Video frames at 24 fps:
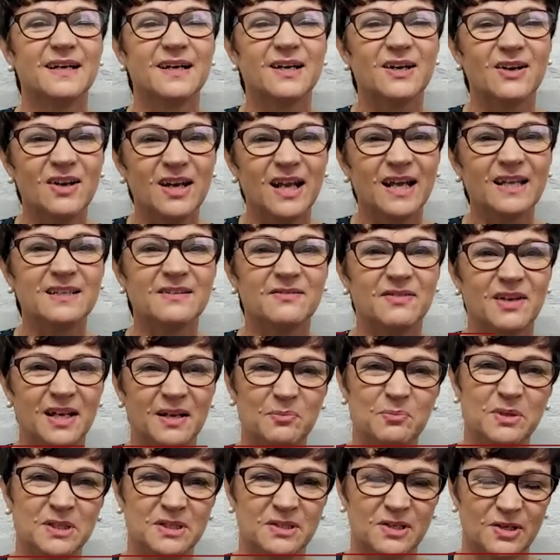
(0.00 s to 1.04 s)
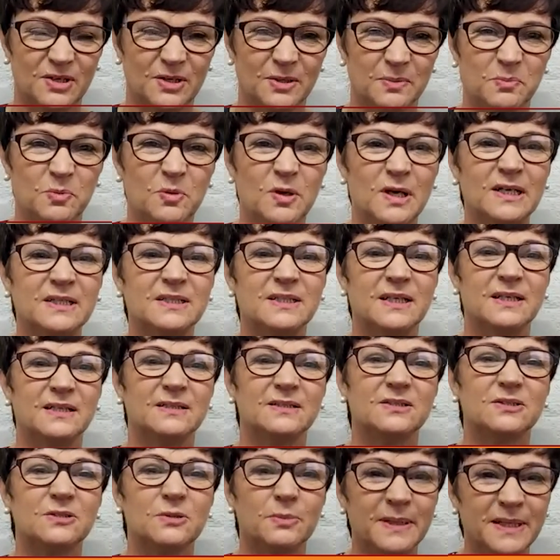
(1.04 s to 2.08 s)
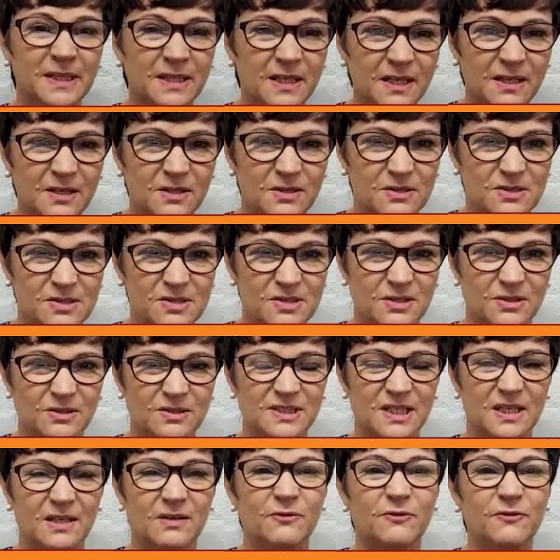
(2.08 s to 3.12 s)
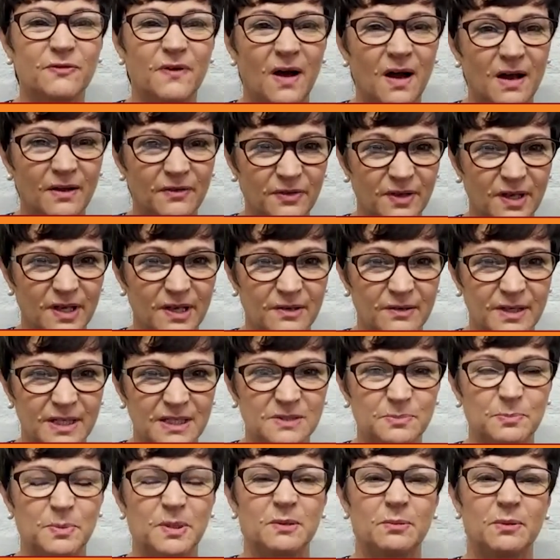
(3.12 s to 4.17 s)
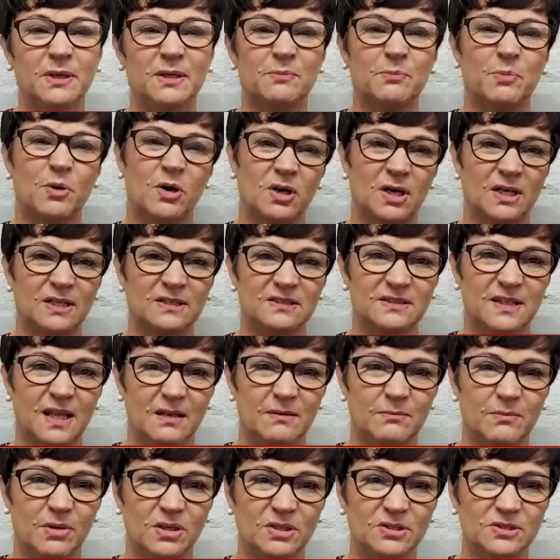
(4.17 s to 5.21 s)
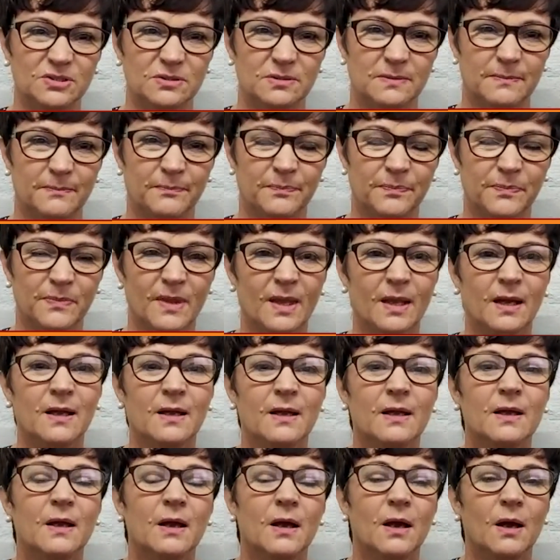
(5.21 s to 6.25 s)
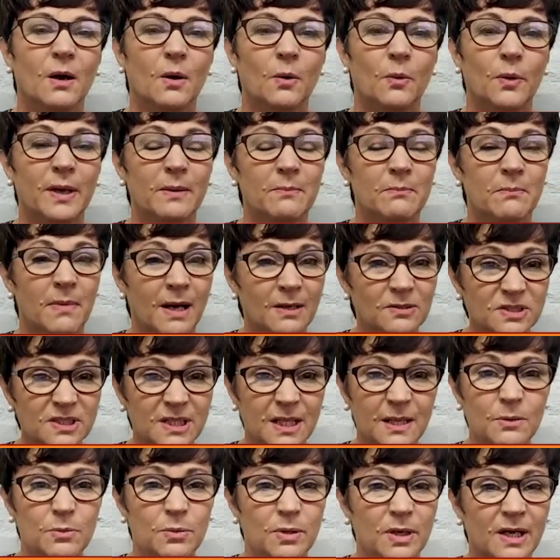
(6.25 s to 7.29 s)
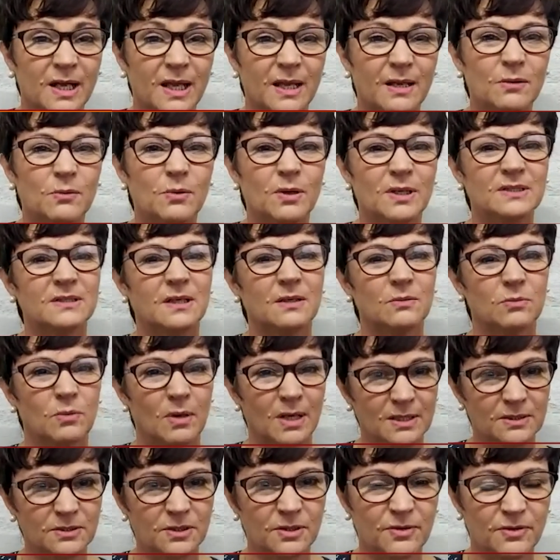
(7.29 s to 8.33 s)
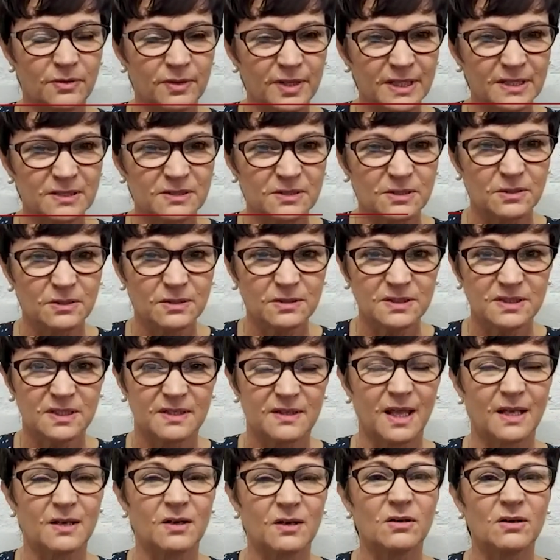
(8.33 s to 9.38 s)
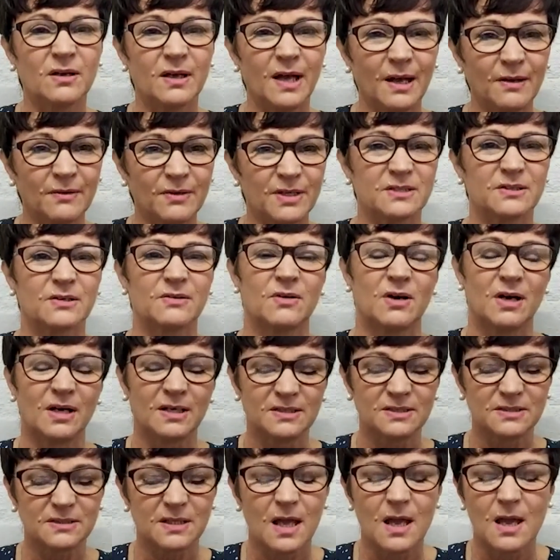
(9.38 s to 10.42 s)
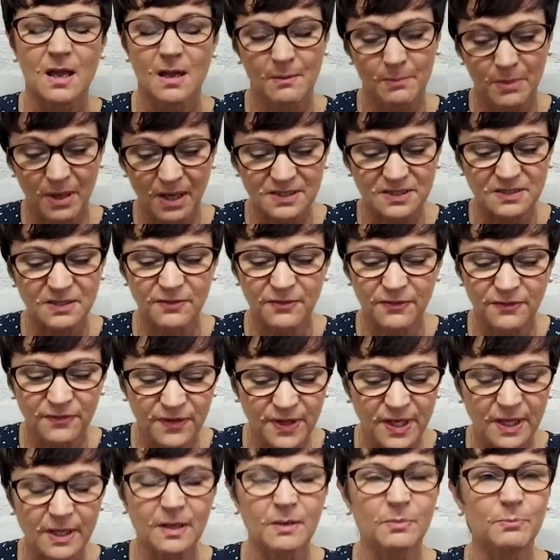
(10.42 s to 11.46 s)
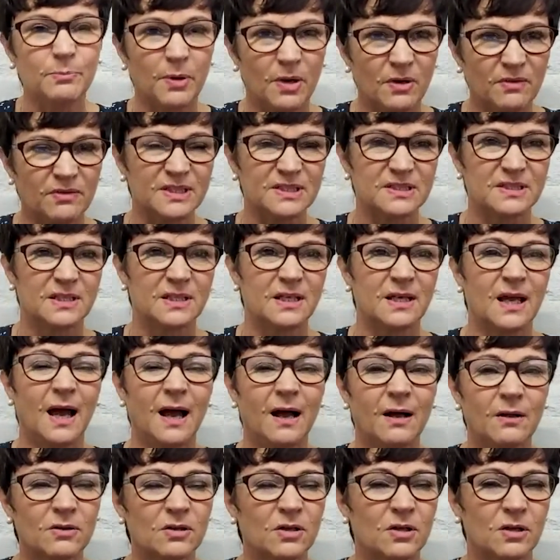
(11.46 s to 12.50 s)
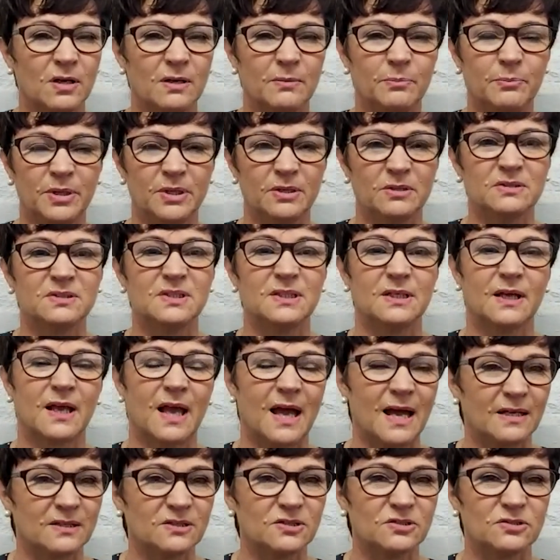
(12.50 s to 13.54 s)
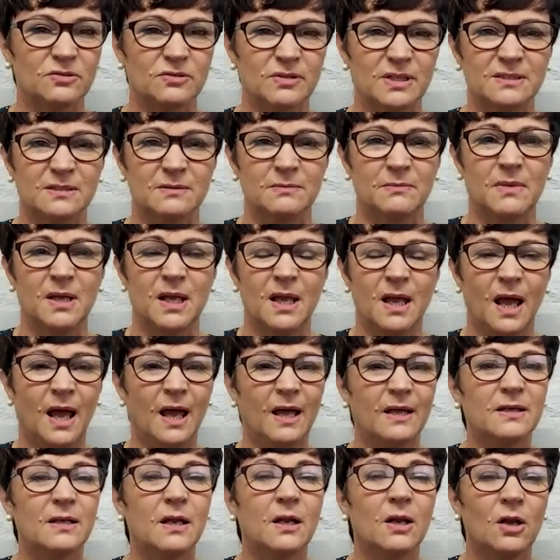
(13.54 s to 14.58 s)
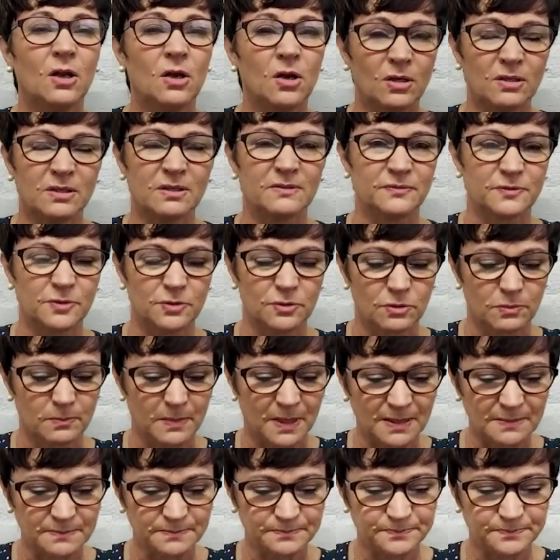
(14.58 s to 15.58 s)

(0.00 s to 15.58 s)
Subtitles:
Kula Development Group worked in 22 schools in 5 areas between Paarl and Stellenbosch. We mostly work in quintile 1 to 3 schools that are characterized by severe poverty, alcohol abuse, gangsterism, and a lot of trauma.